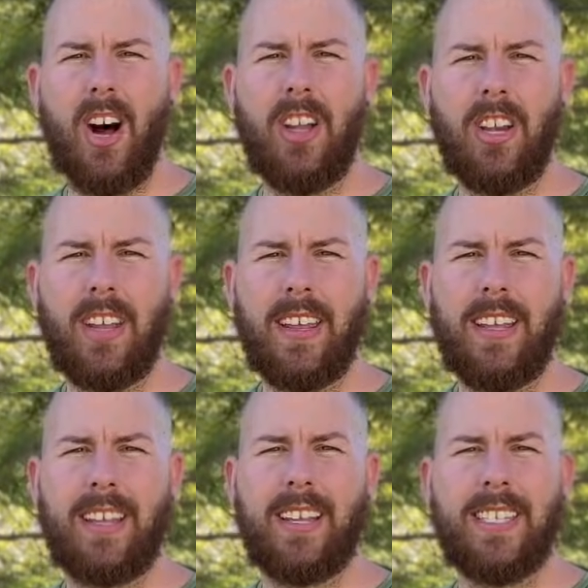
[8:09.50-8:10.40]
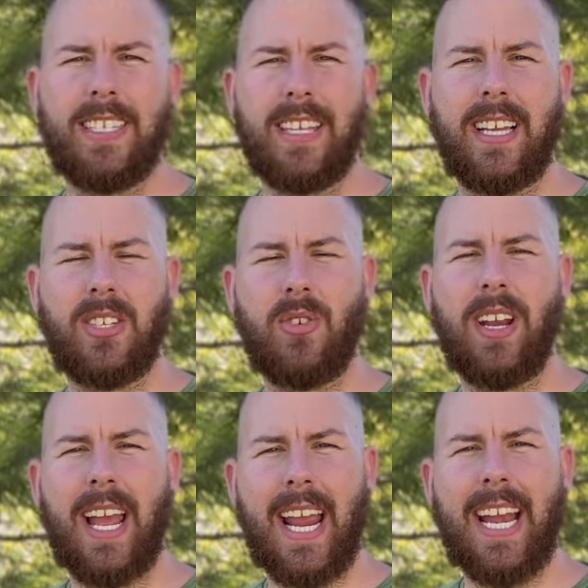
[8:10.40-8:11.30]
All in all, I think that the
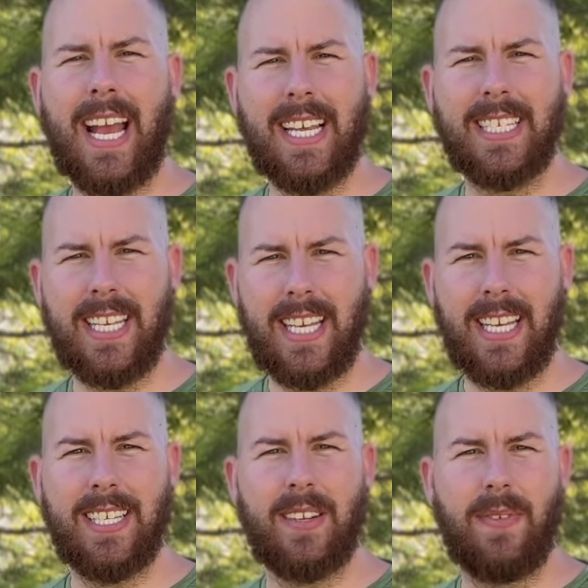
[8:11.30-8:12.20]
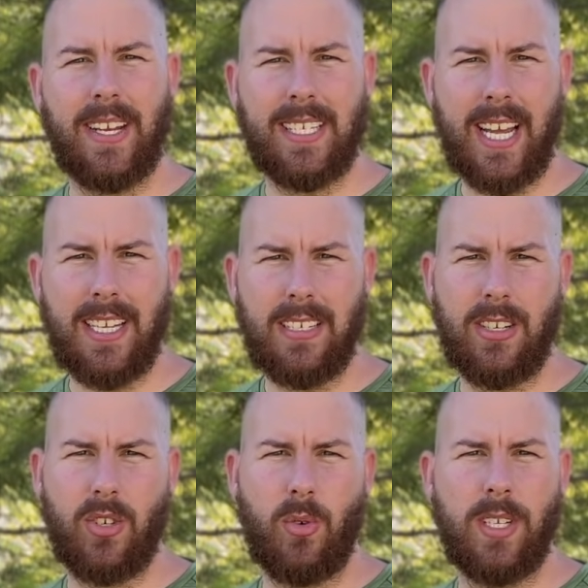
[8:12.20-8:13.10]
Celestron 8 SE is a
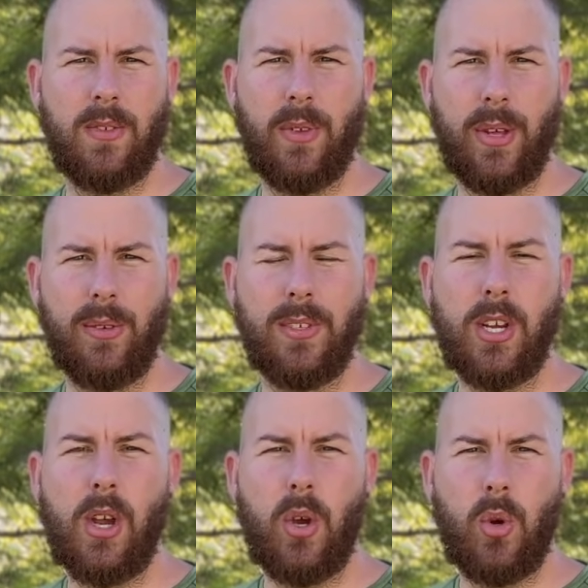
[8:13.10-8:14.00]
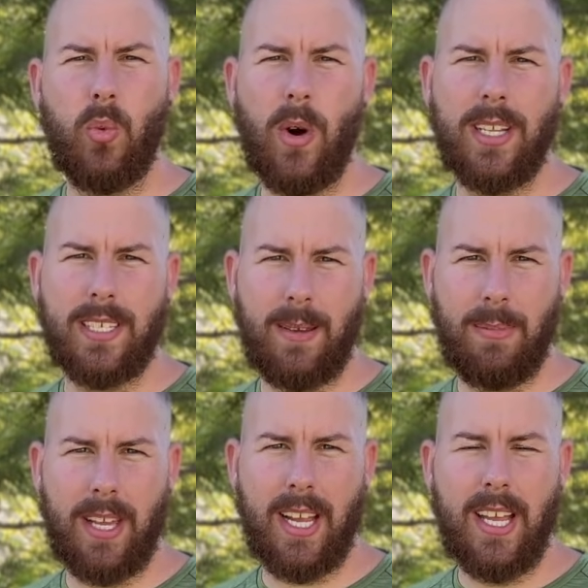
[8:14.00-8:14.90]
fantastic choice for those who want
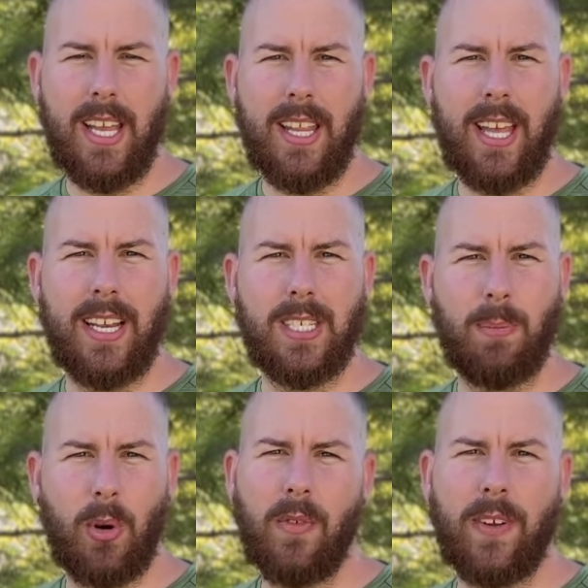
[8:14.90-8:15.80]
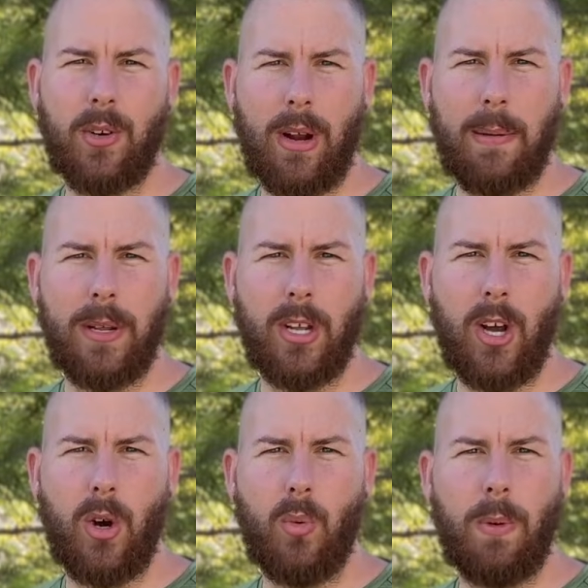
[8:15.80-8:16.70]
something that is a perfect grab and
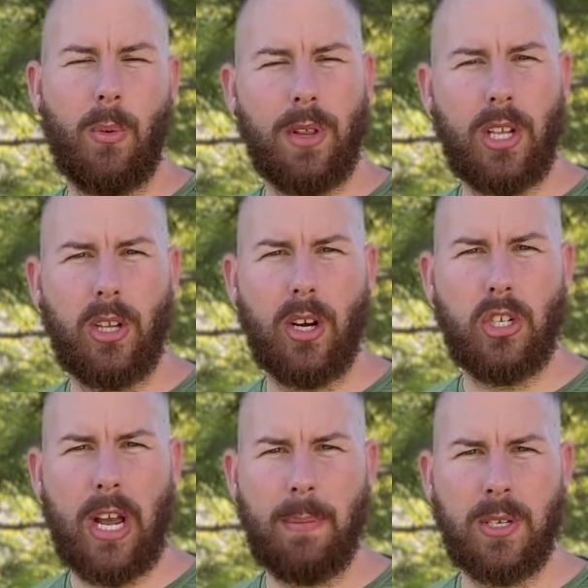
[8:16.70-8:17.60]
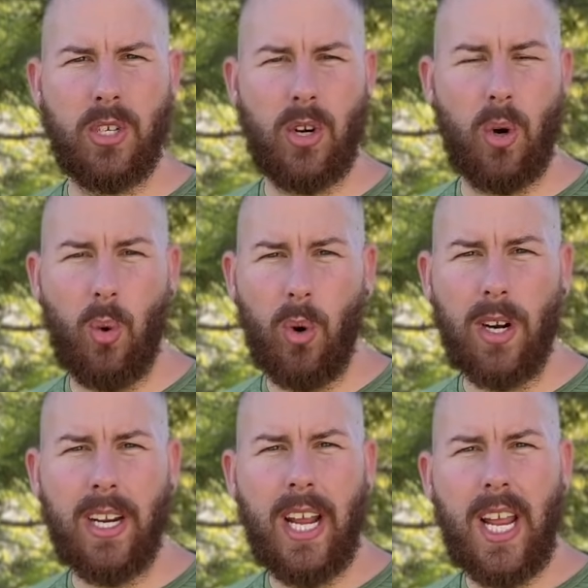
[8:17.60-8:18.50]
go, but with a large aperture,
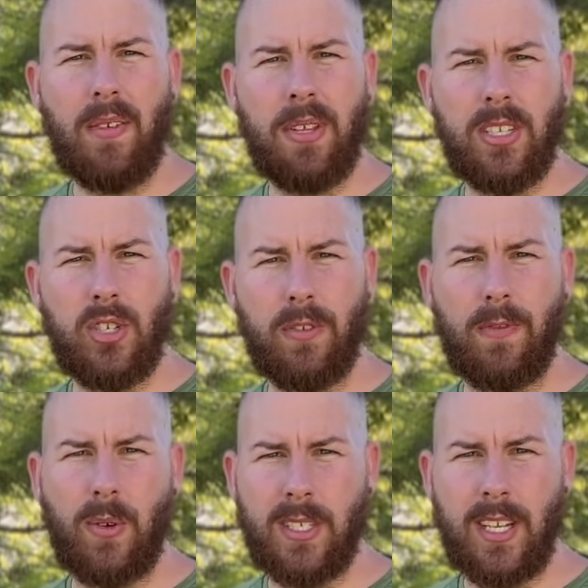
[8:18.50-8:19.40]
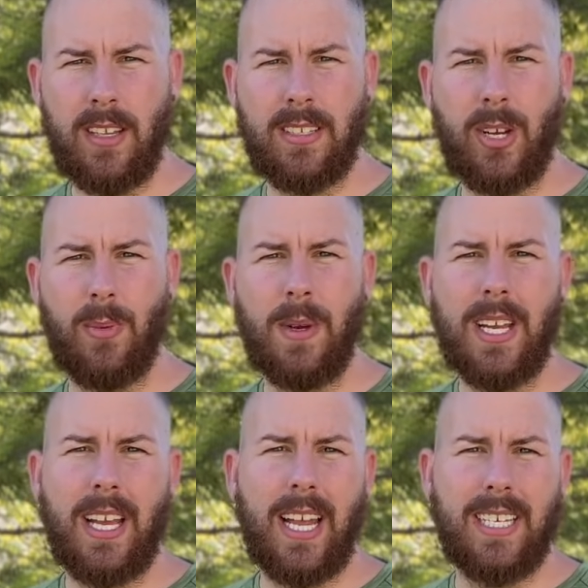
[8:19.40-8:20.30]
or if this is your first telescope
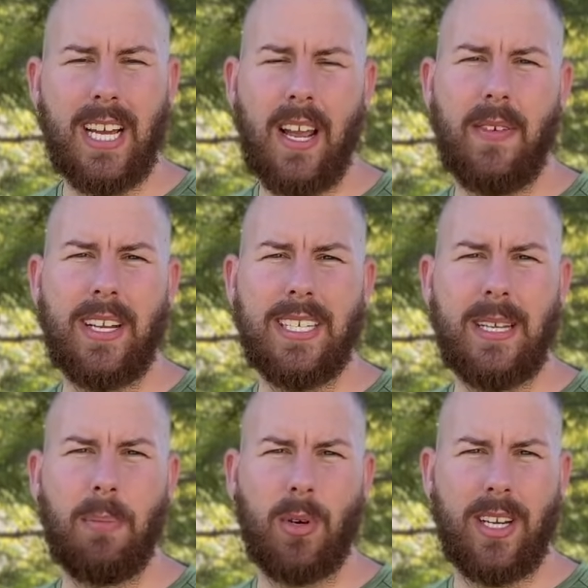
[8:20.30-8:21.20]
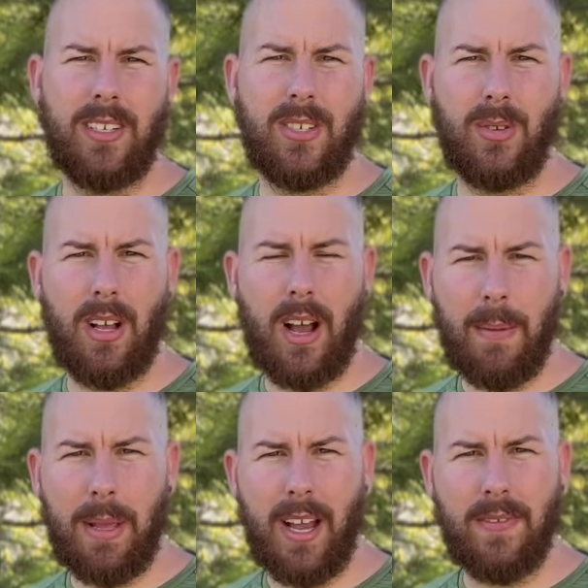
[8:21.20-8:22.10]
and diving deeper into the
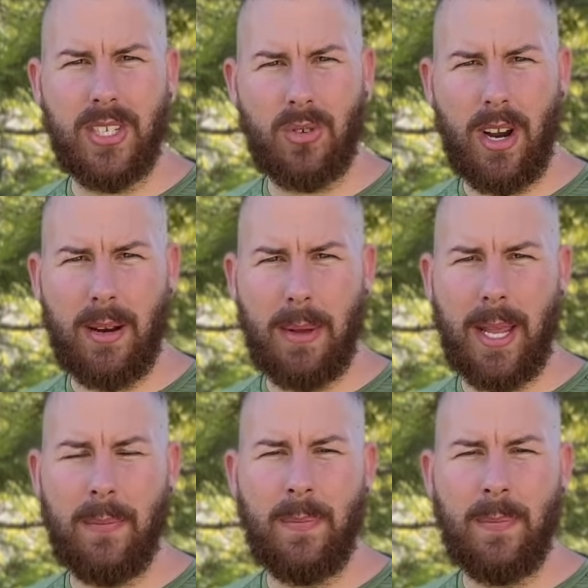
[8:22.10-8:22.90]
hobby of astronomy.